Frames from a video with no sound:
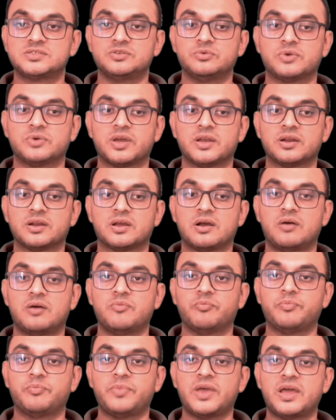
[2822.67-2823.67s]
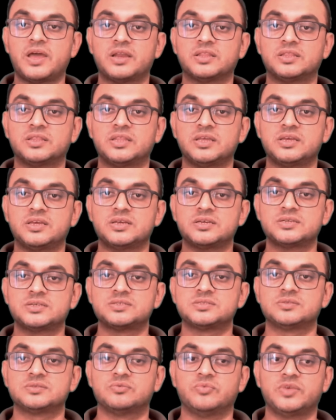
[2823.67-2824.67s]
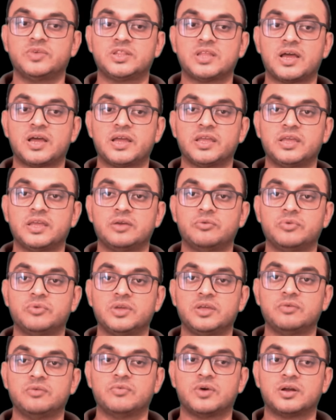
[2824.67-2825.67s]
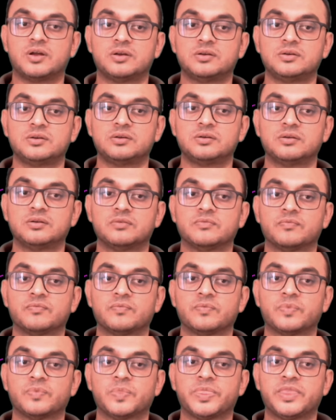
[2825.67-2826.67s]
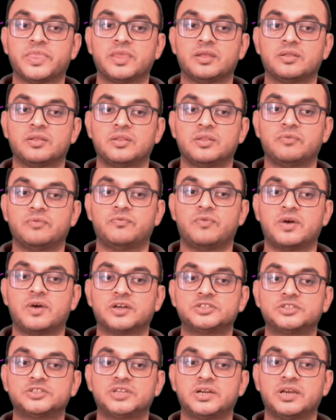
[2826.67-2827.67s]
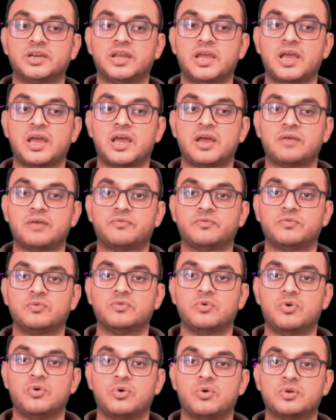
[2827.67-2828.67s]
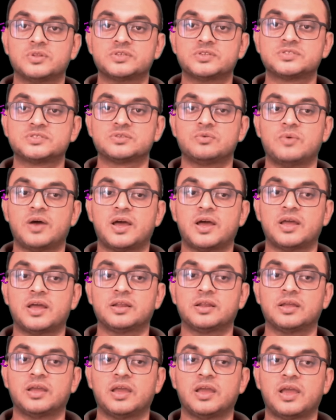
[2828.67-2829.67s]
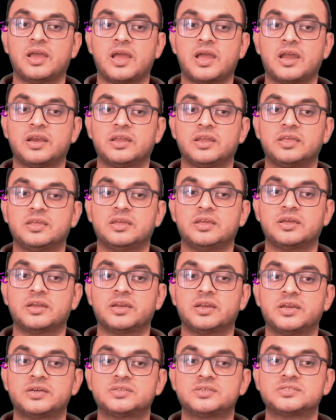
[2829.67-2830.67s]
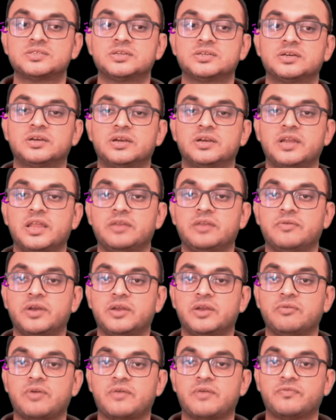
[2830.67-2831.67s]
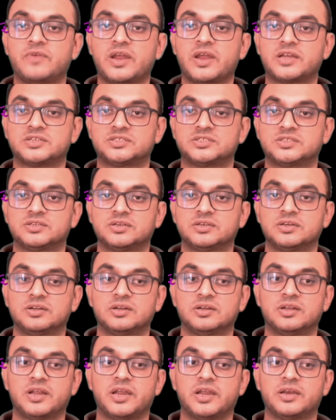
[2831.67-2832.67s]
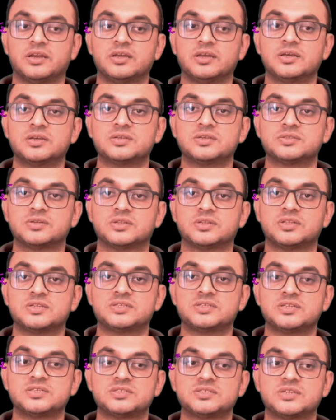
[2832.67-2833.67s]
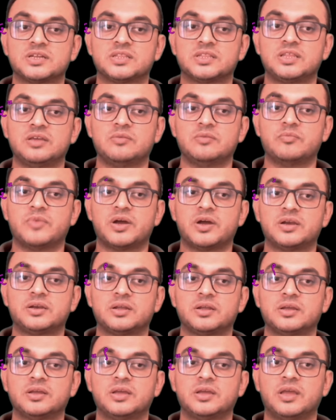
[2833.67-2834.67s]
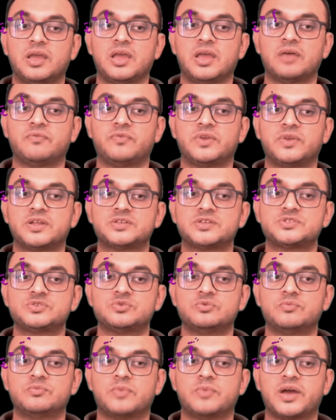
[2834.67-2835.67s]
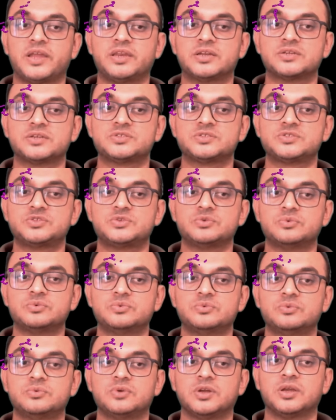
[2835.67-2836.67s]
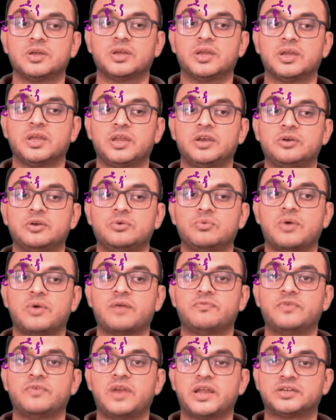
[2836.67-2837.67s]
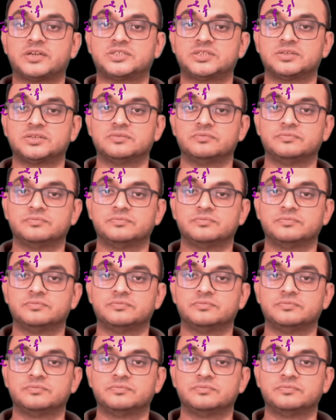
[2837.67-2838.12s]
you can compare this with I have given the function f whole square and here it's derivative f dash. Right. So this is nothing but f raised to minus 2 into f dash.